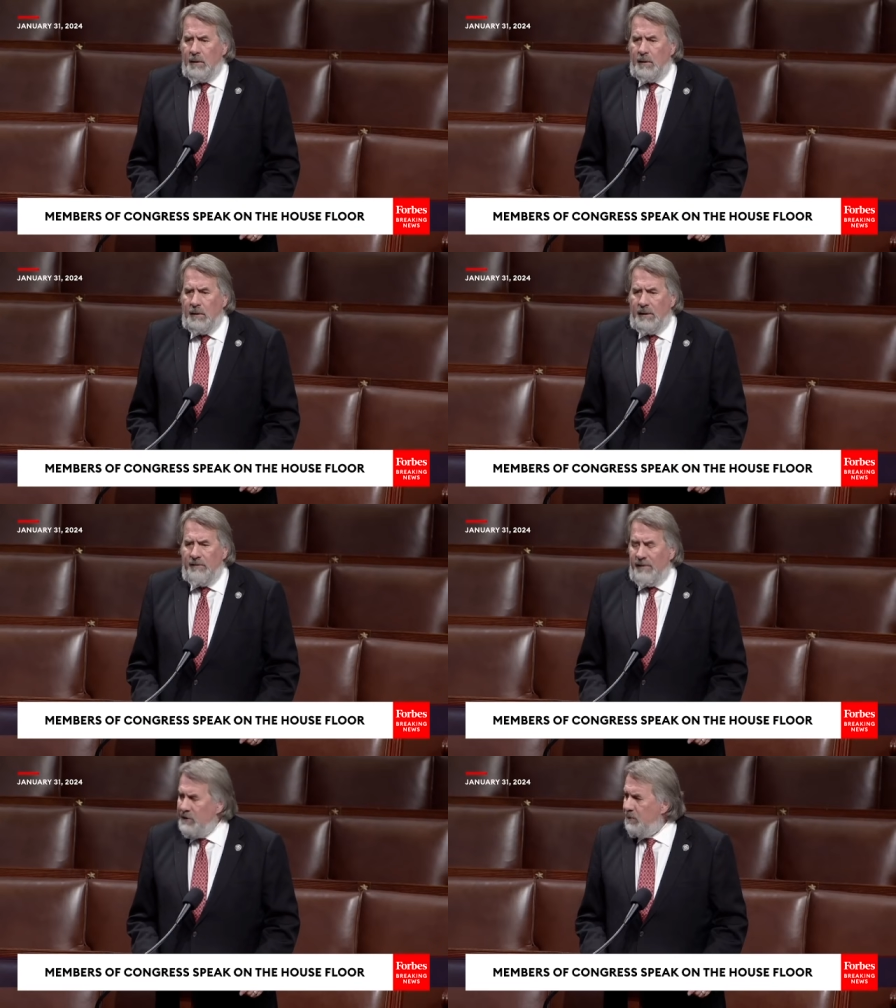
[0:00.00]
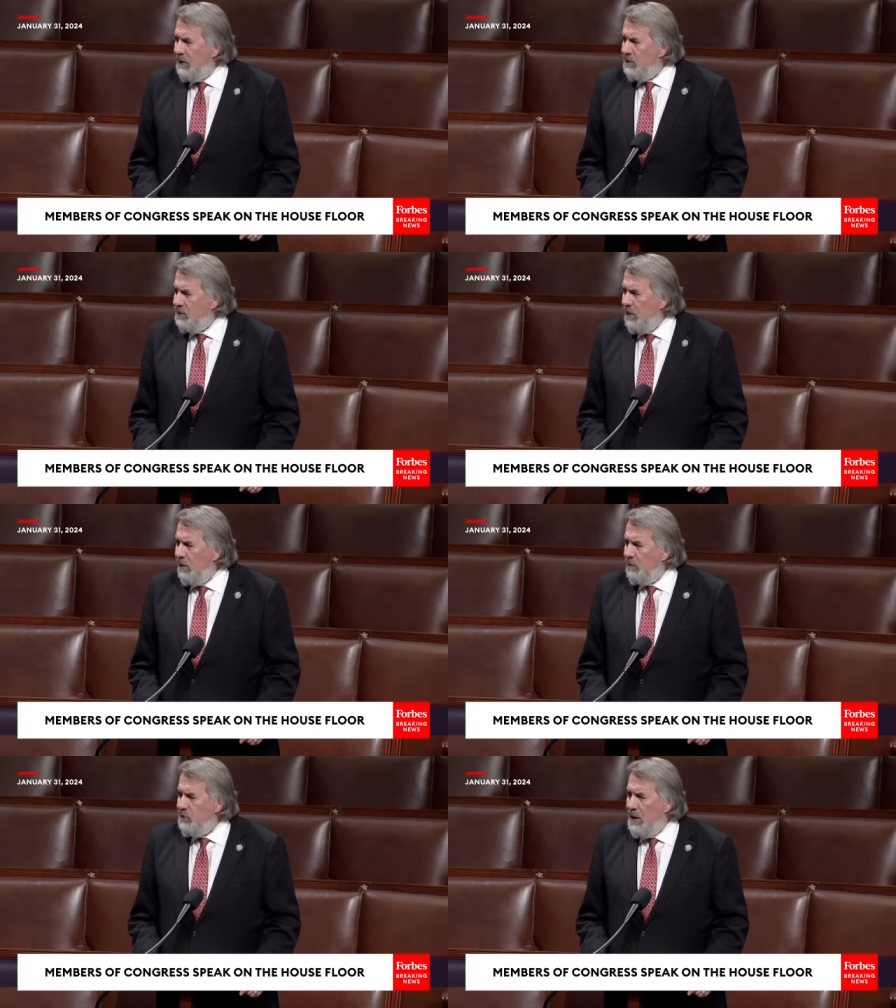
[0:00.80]
uh, investment,
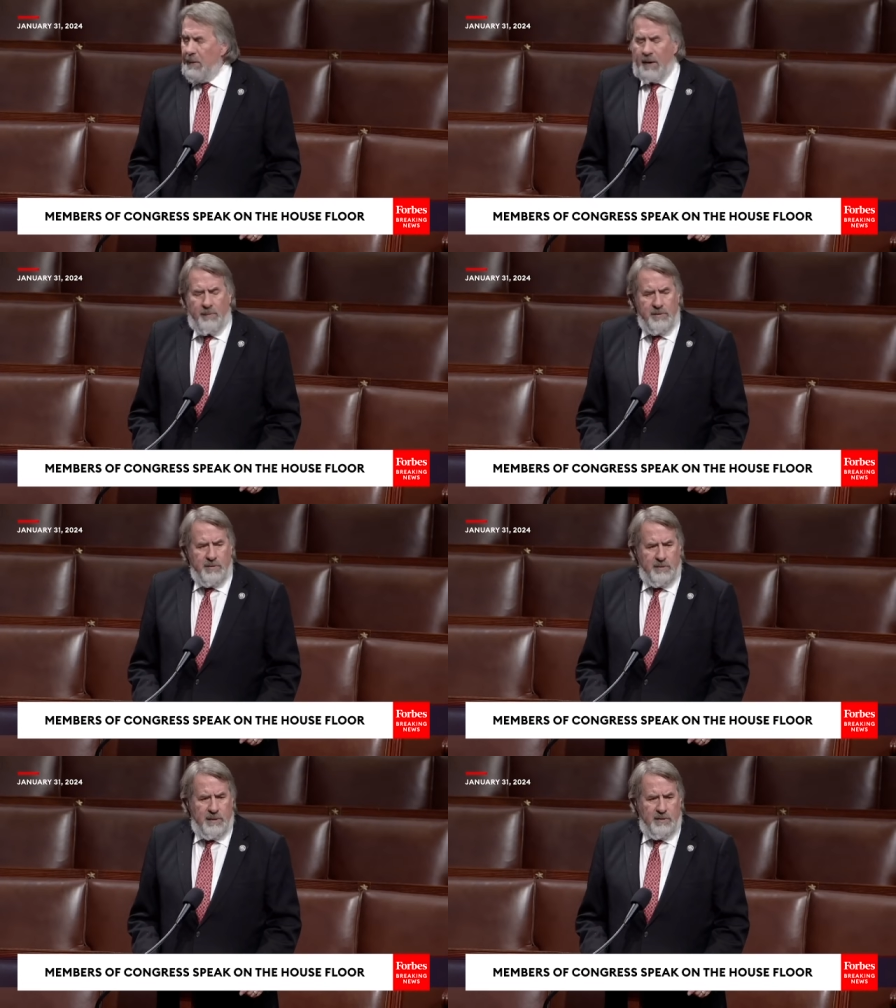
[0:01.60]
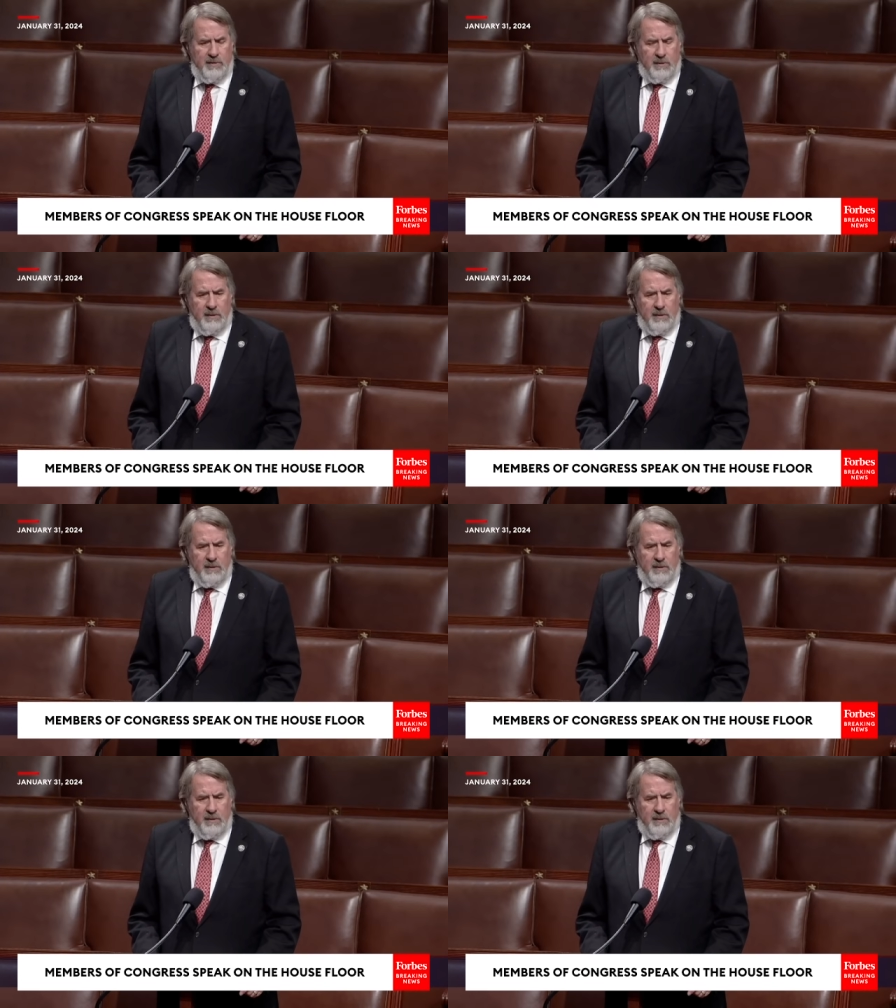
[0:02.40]
uh, job opportunities.